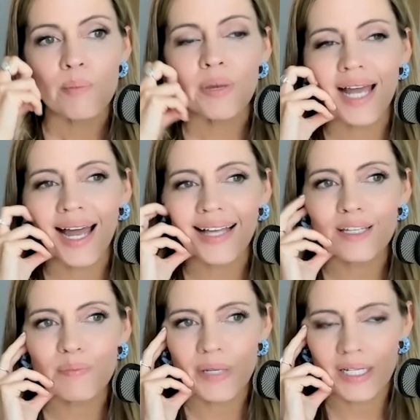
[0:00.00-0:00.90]
But at
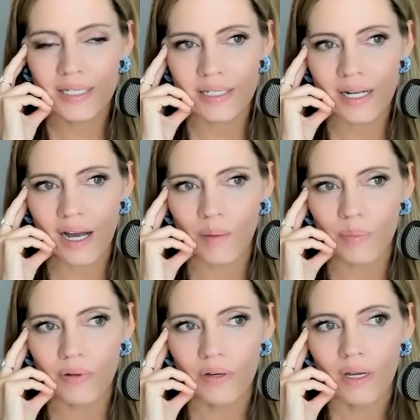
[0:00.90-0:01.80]
the pit
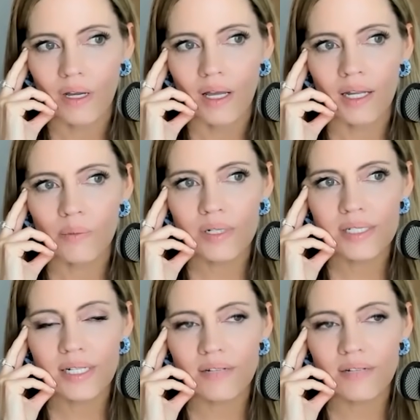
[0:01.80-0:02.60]
stop, and it wasn't